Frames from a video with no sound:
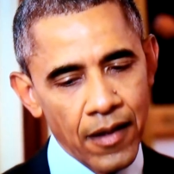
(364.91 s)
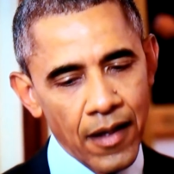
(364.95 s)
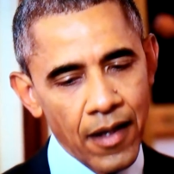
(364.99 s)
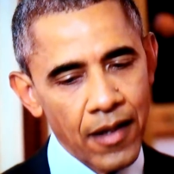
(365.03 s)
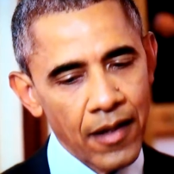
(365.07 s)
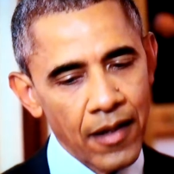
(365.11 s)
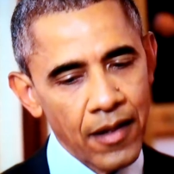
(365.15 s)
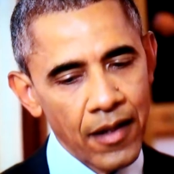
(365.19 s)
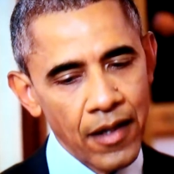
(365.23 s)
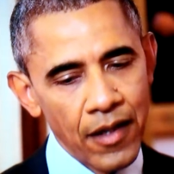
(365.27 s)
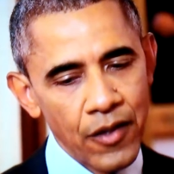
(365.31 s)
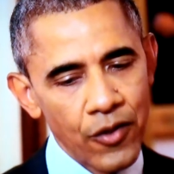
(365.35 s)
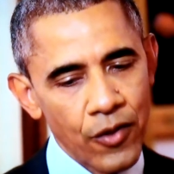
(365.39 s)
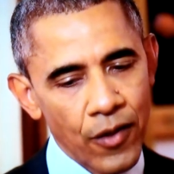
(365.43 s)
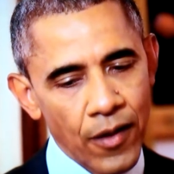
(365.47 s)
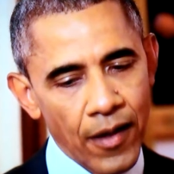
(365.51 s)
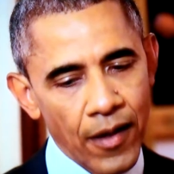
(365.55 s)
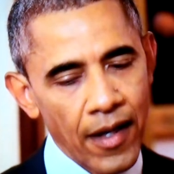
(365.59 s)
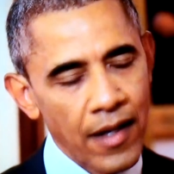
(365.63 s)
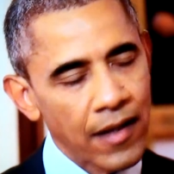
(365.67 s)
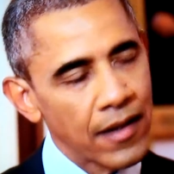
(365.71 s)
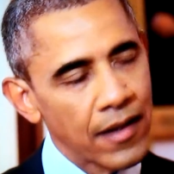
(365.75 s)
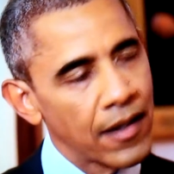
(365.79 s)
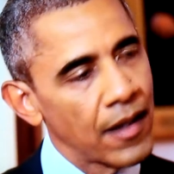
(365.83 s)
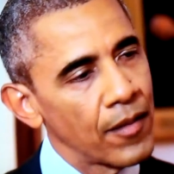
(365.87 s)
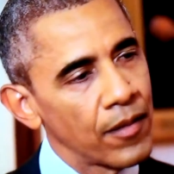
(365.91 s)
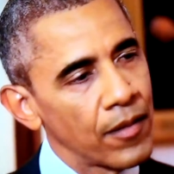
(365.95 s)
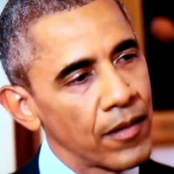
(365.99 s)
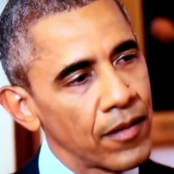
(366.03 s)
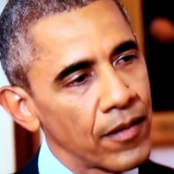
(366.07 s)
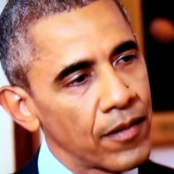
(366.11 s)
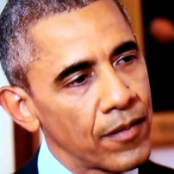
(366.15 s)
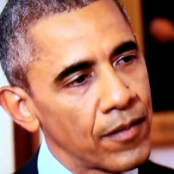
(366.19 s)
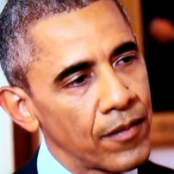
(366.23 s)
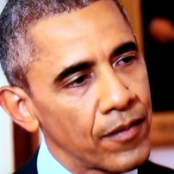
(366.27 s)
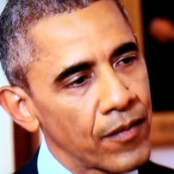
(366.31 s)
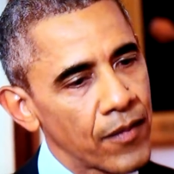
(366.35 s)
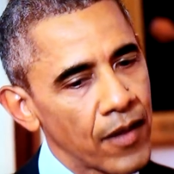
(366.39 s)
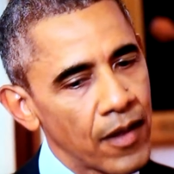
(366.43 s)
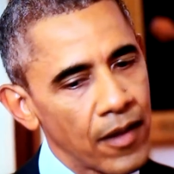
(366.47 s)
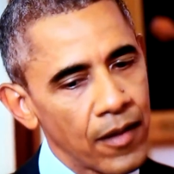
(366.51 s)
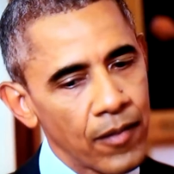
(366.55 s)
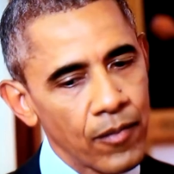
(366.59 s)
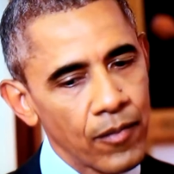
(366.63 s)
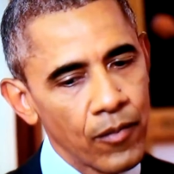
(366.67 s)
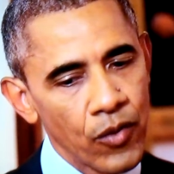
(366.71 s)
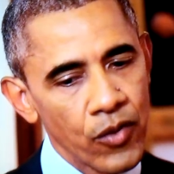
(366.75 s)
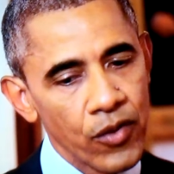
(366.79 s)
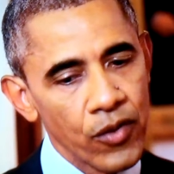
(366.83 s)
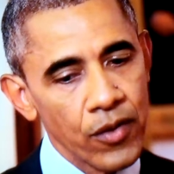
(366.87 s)
the kind of knee-jerk
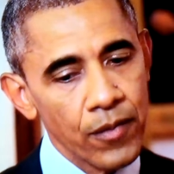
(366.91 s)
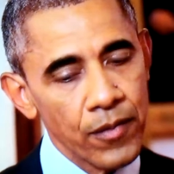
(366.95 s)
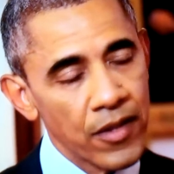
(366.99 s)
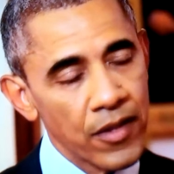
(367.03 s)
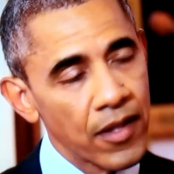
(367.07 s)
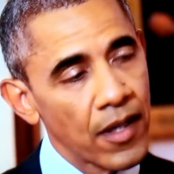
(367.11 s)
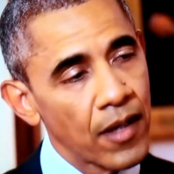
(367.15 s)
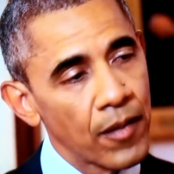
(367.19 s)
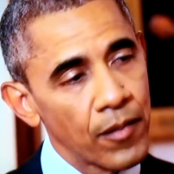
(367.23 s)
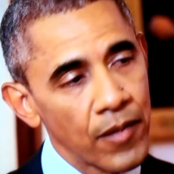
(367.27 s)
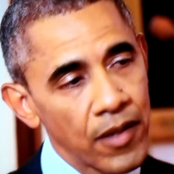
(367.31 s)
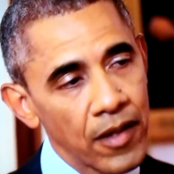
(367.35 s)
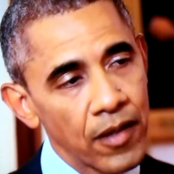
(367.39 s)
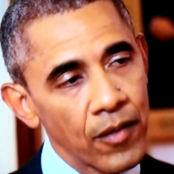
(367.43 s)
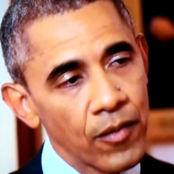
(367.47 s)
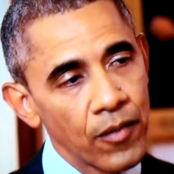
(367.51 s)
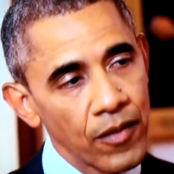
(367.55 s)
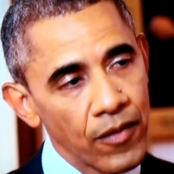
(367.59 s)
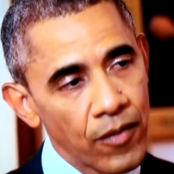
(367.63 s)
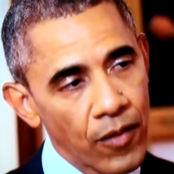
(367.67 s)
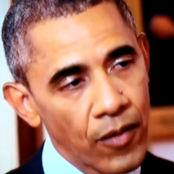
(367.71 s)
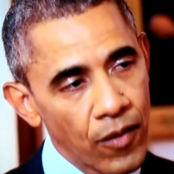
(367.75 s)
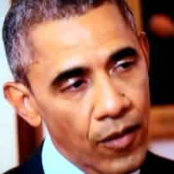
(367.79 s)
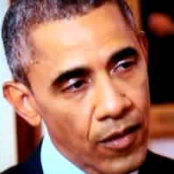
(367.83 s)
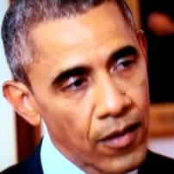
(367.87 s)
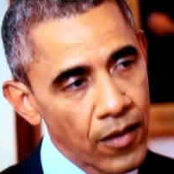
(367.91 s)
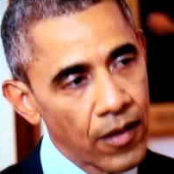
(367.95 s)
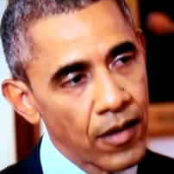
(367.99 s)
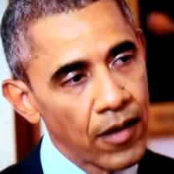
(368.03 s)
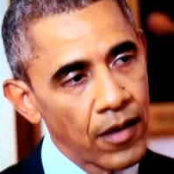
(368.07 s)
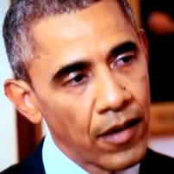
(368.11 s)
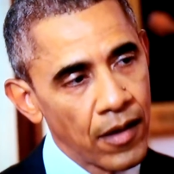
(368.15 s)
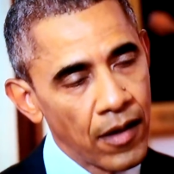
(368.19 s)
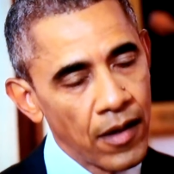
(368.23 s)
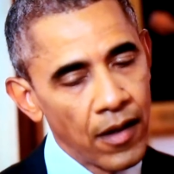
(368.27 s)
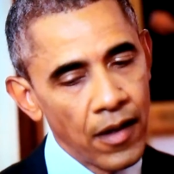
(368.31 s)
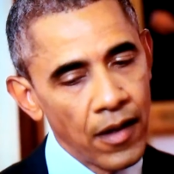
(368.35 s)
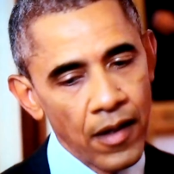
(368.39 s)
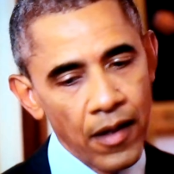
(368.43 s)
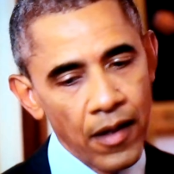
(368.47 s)
anti-Muslim sentiment that we've heard